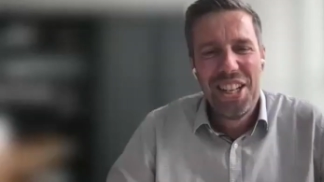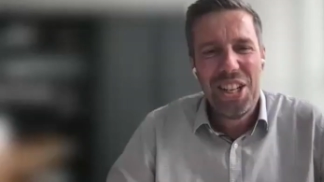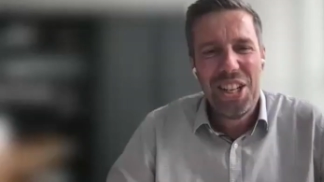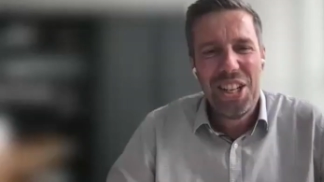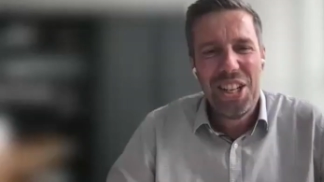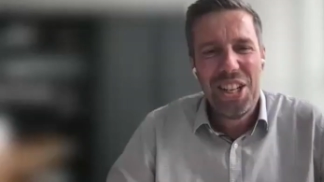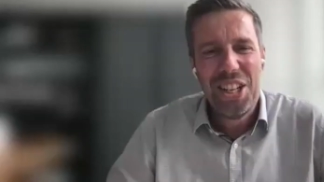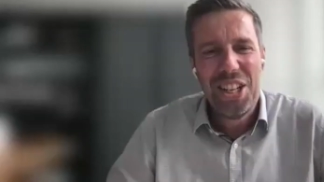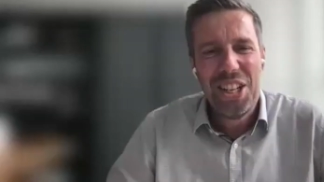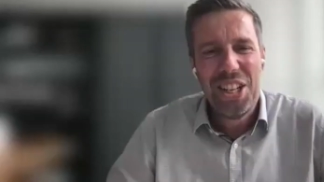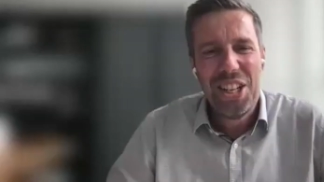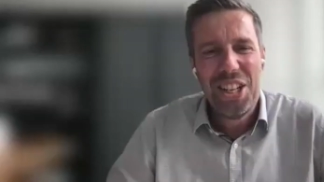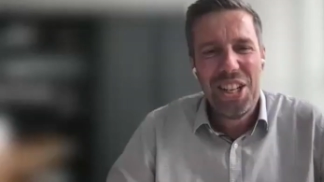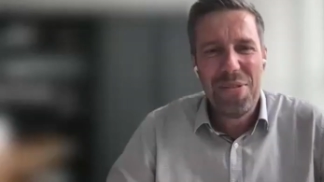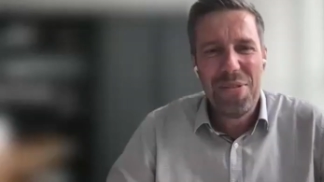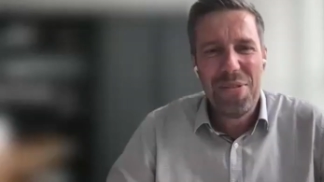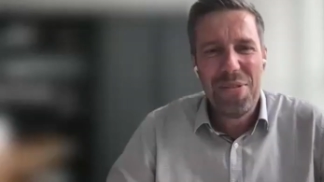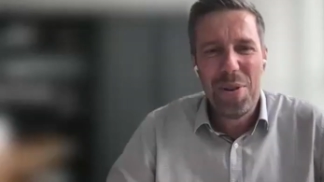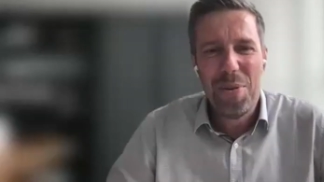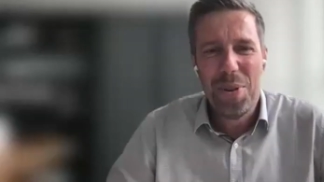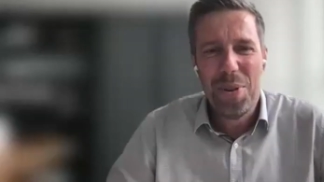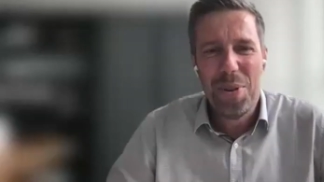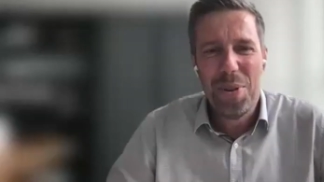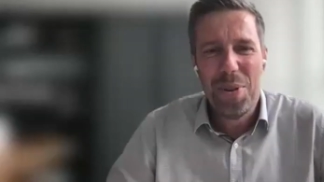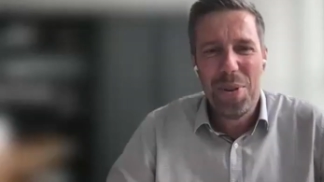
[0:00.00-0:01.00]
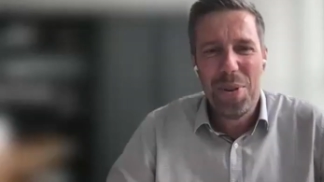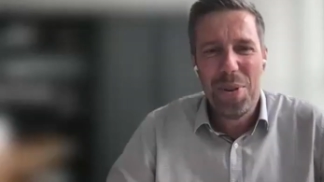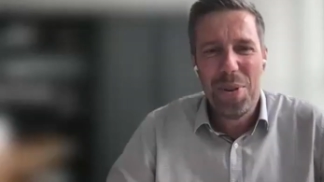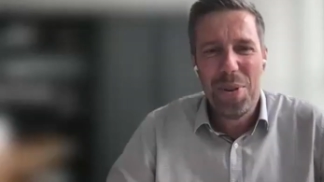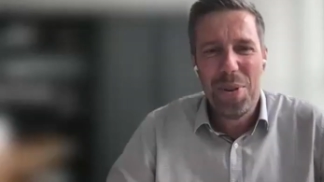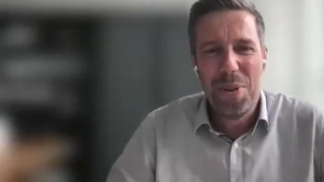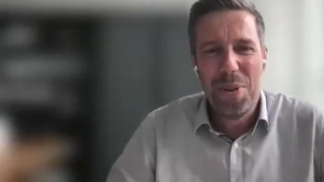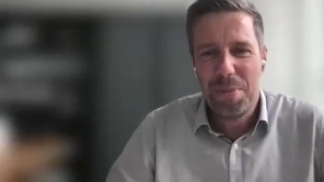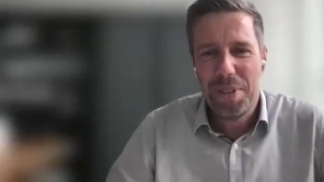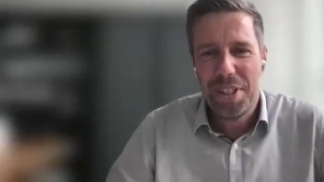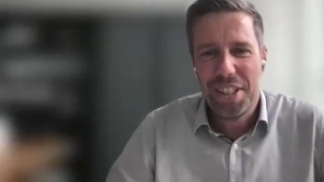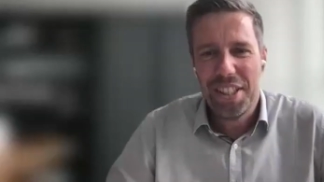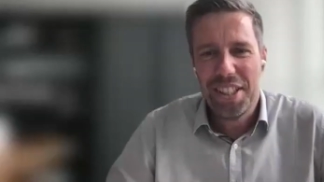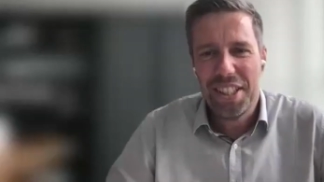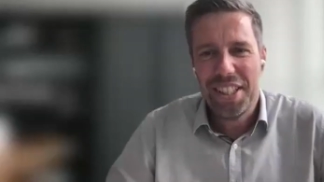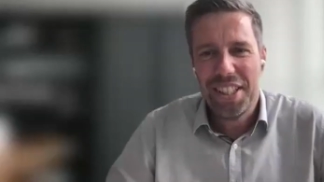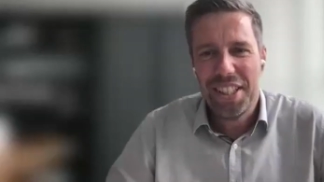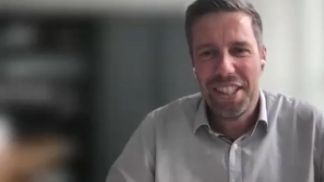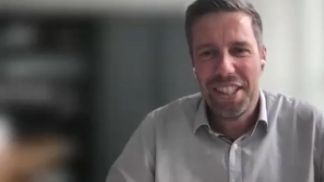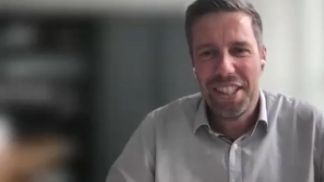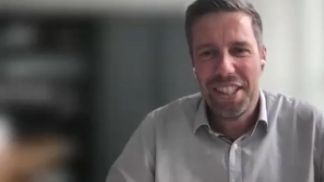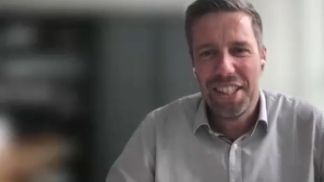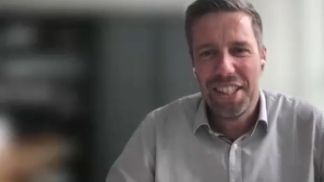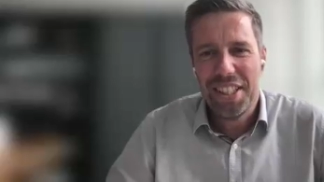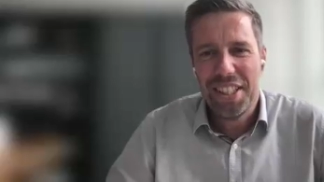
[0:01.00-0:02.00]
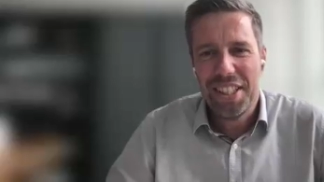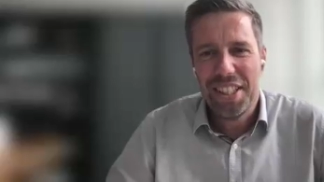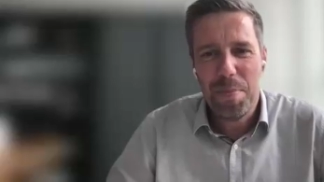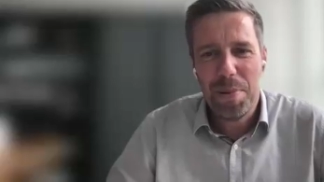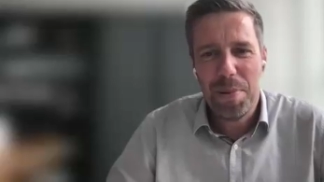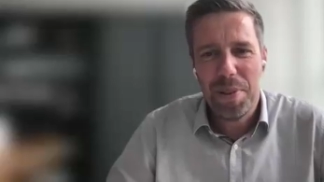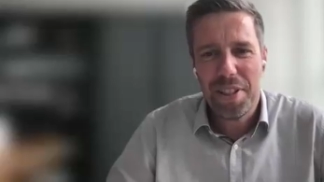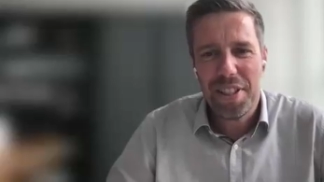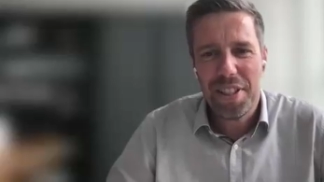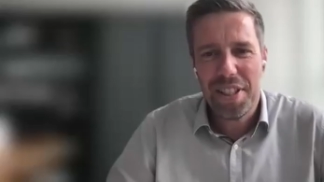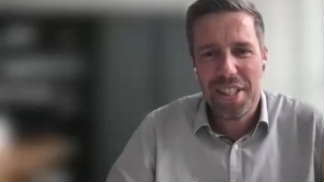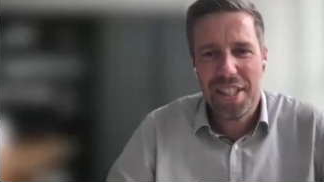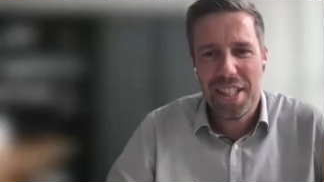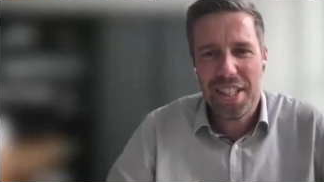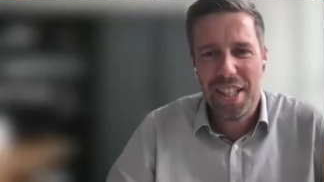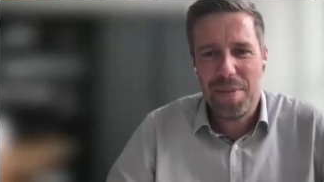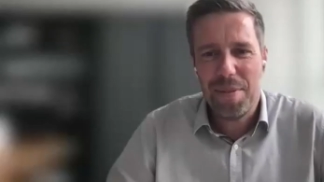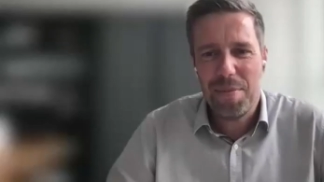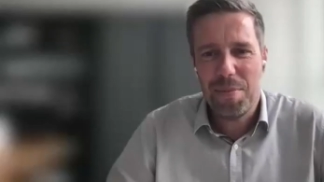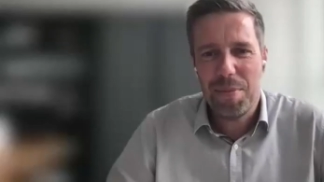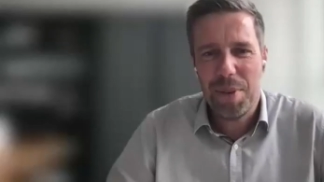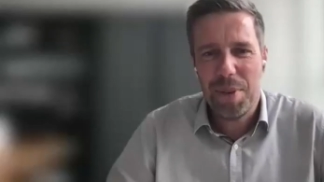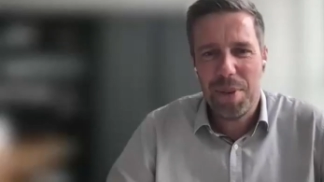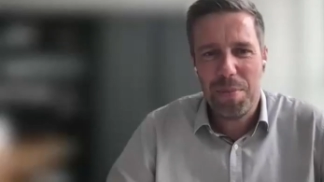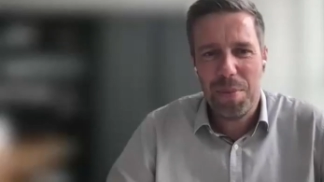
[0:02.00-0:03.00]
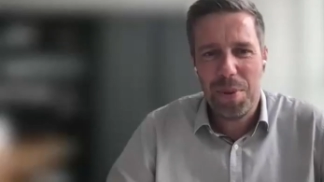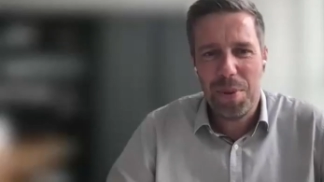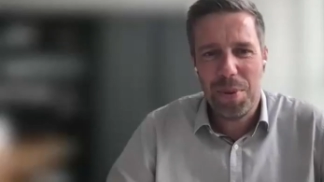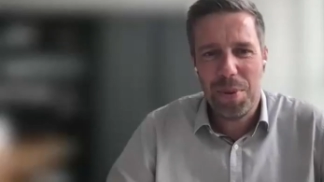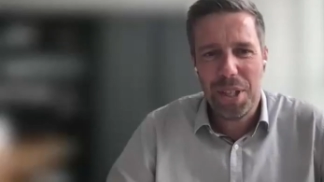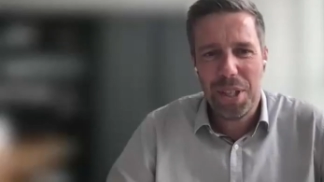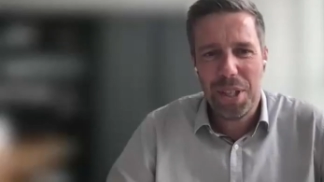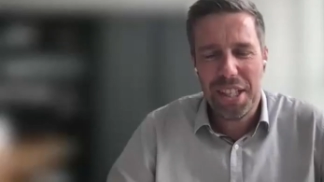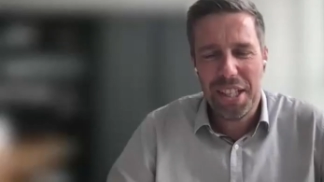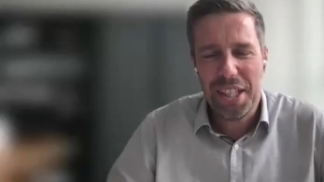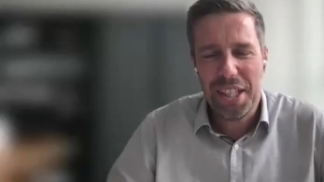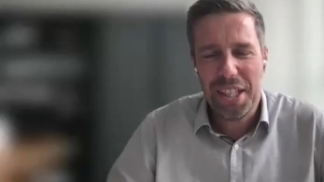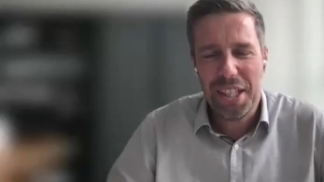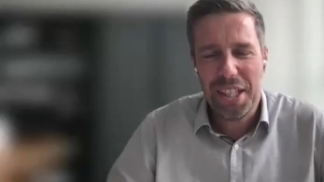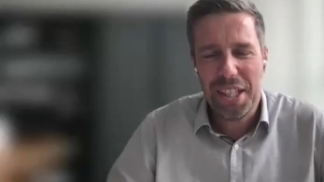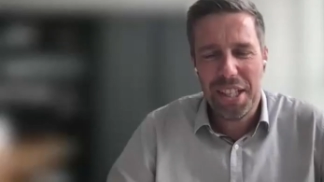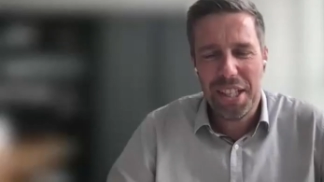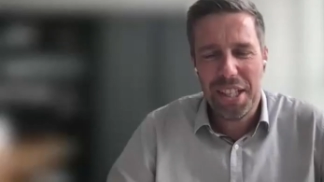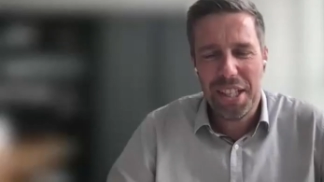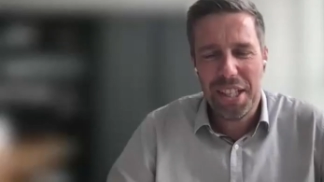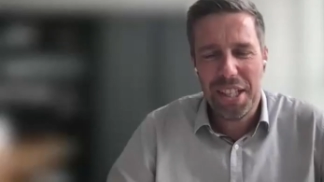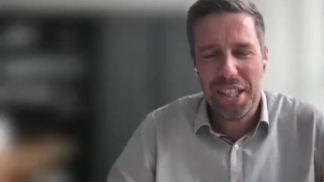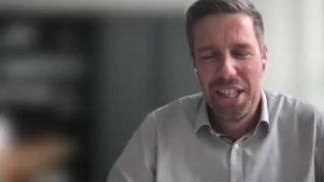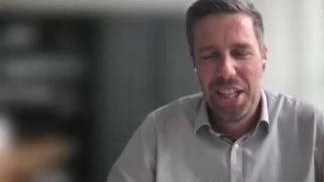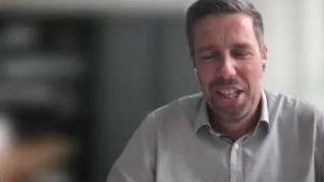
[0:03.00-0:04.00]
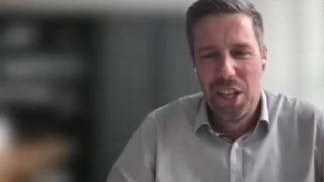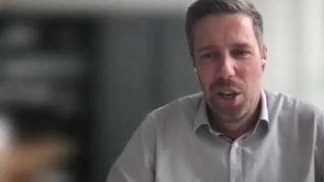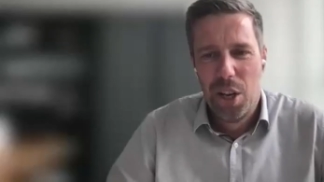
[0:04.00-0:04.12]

So if you want to drop the sapiens name, maybe we can